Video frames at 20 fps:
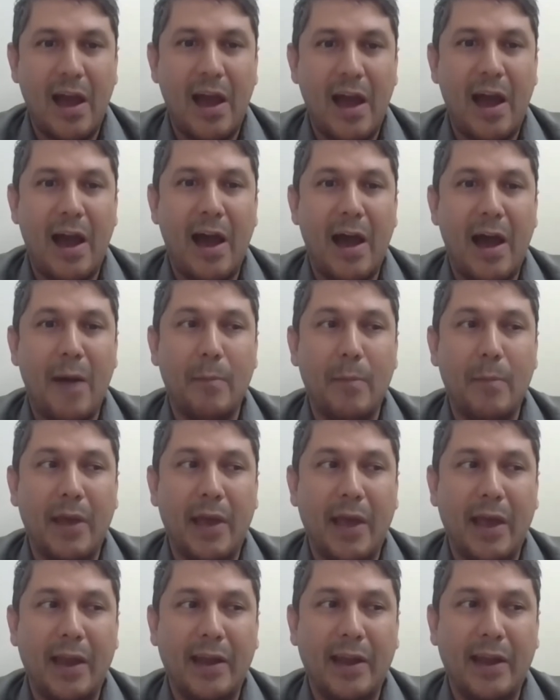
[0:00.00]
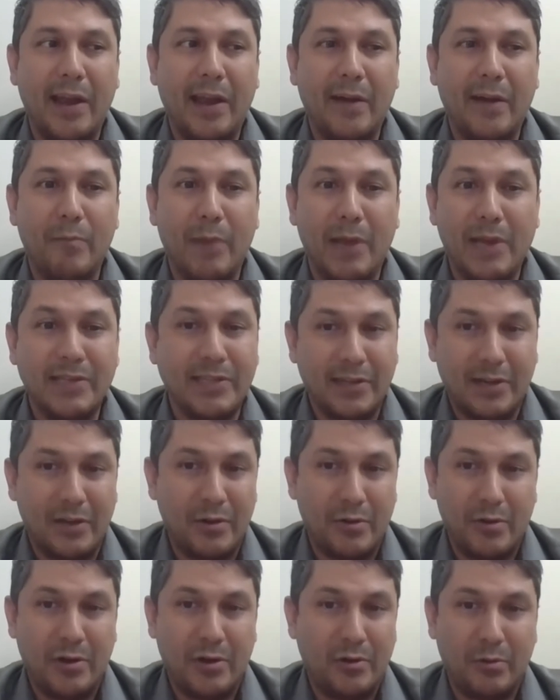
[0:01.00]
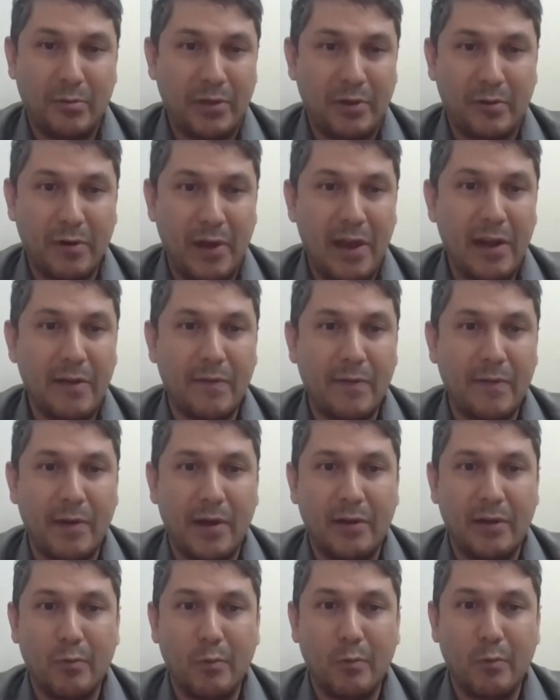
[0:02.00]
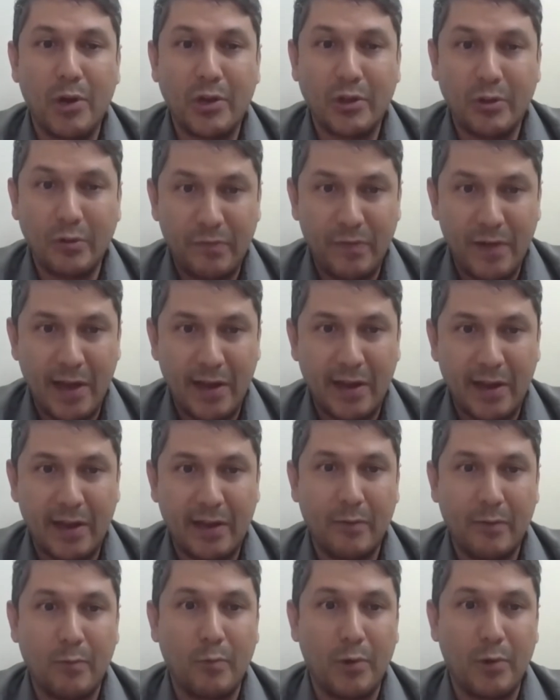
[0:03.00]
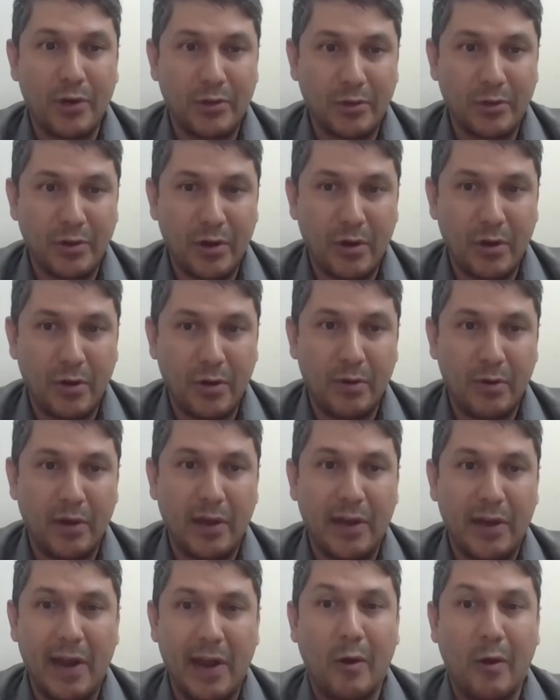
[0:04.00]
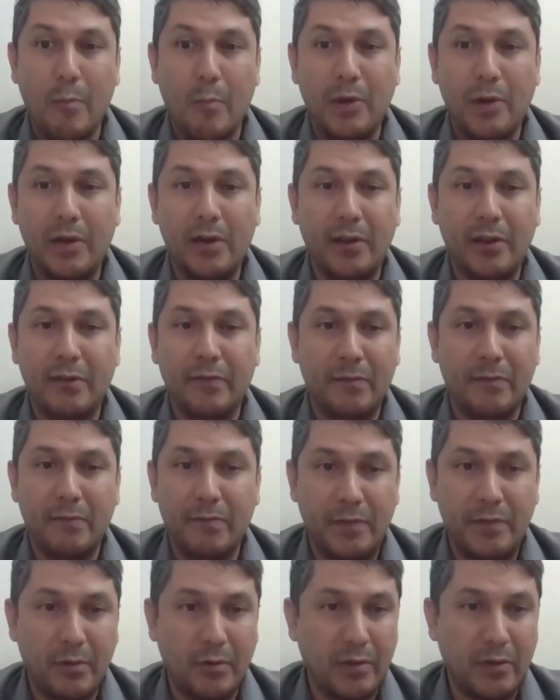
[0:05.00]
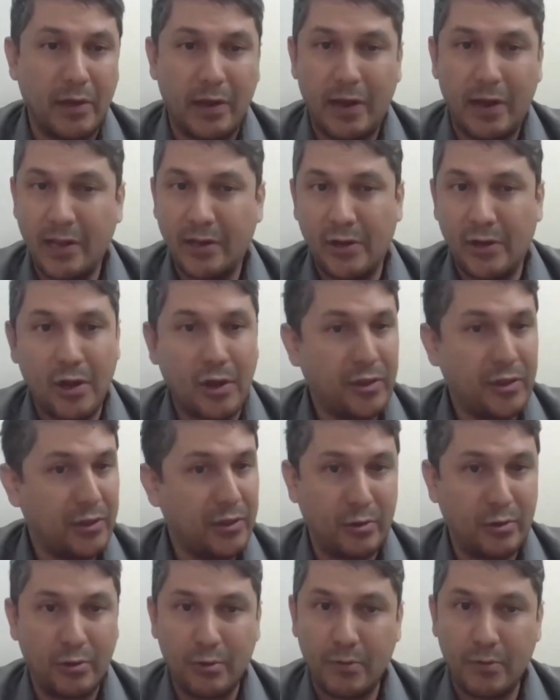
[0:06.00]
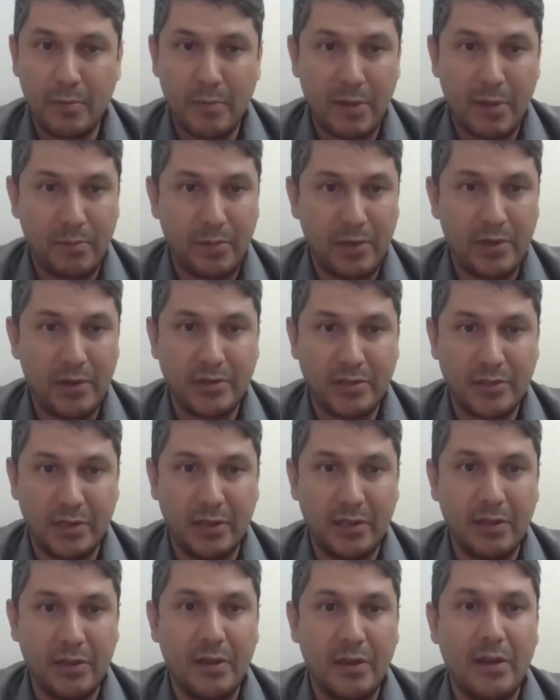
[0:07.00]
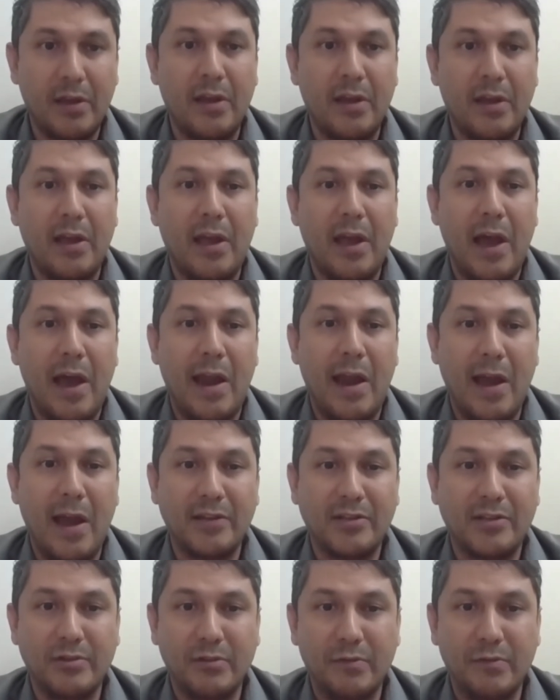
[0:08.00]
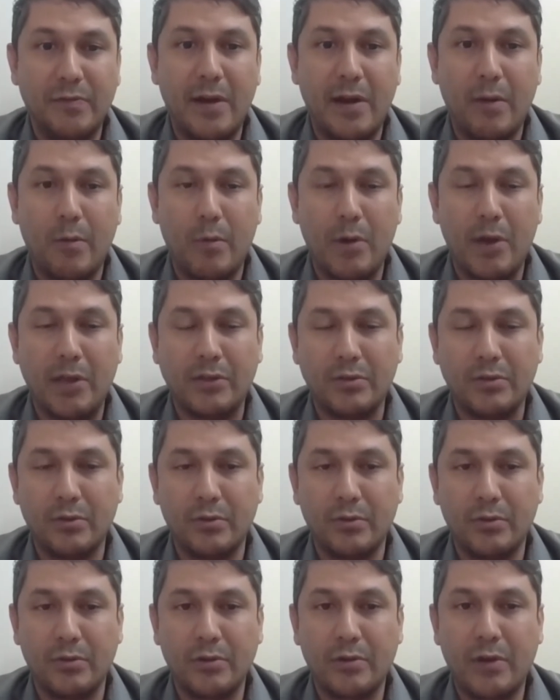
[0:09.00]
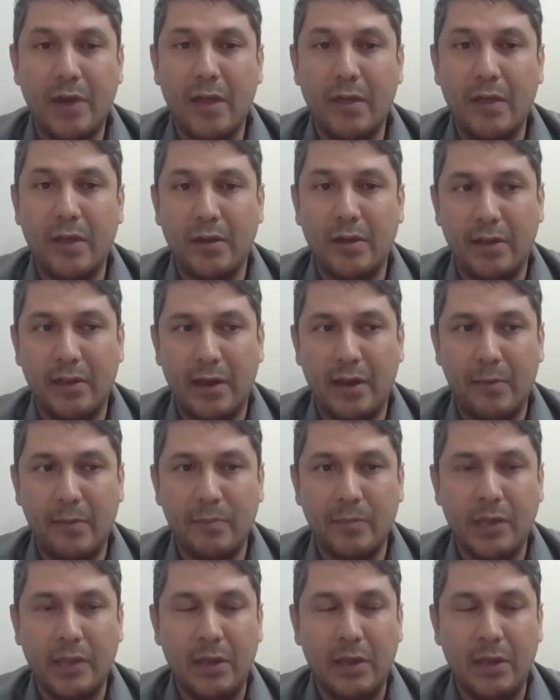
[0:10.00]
And basically you needed to be creative about it, where to find it, where to go in a completely different field that had nothing to do with my PhD. And I still found a way to gather that data.